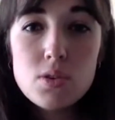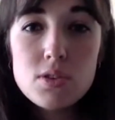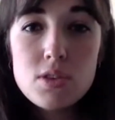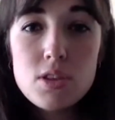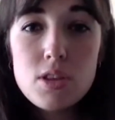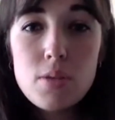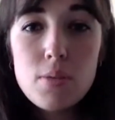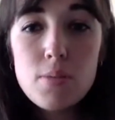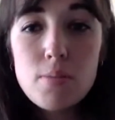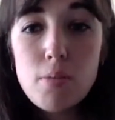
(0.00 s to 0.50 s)
So
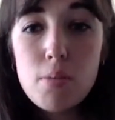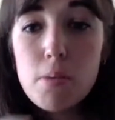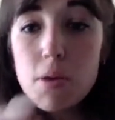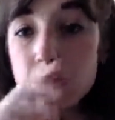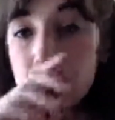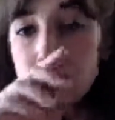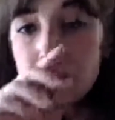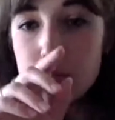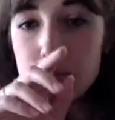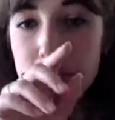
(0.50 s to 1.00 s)
the
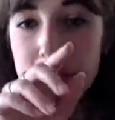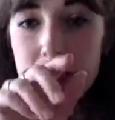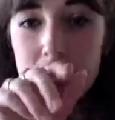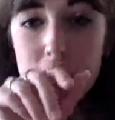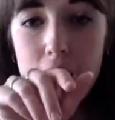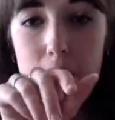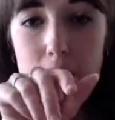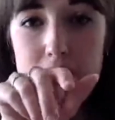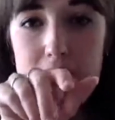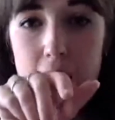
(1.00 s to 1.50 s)
proboscis bit that
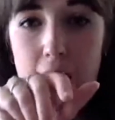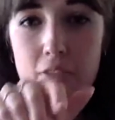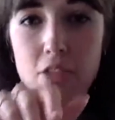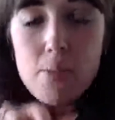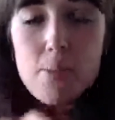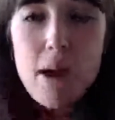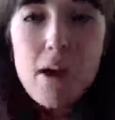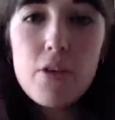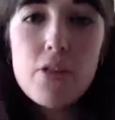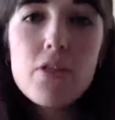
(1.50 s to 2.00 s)
comes out of the
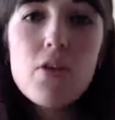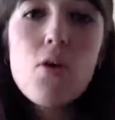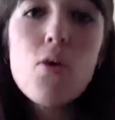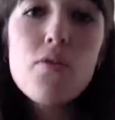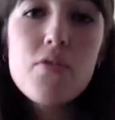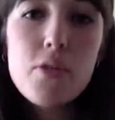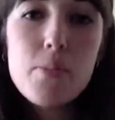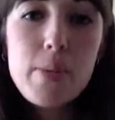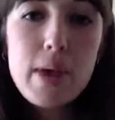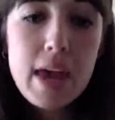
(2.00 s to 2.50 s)
mouth
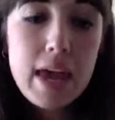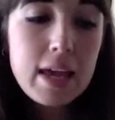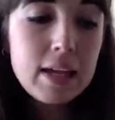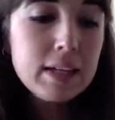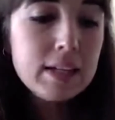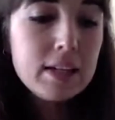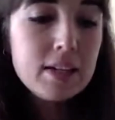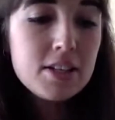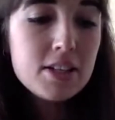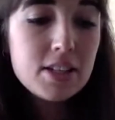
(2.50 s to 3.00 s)
of the bee
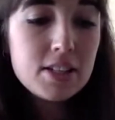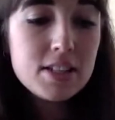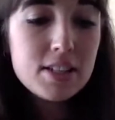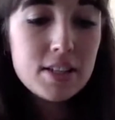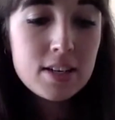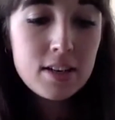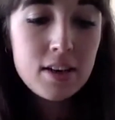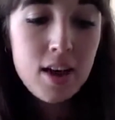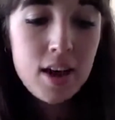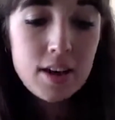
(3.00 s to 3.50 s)

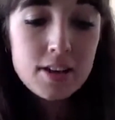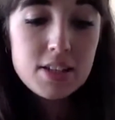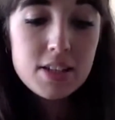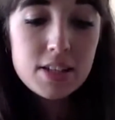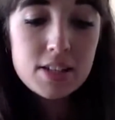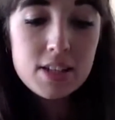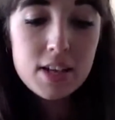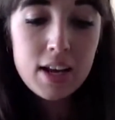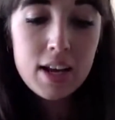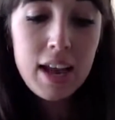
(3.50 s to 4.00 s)

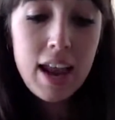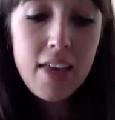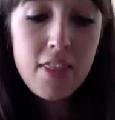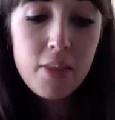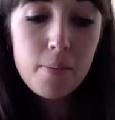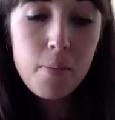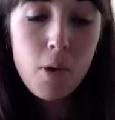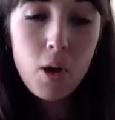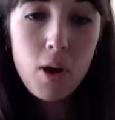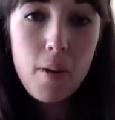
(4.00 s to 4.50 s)
to collect
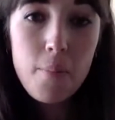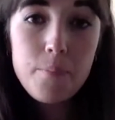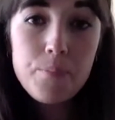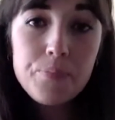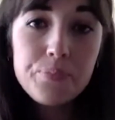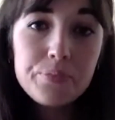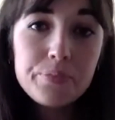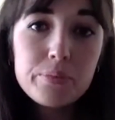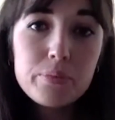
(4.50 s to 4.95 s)
the pollen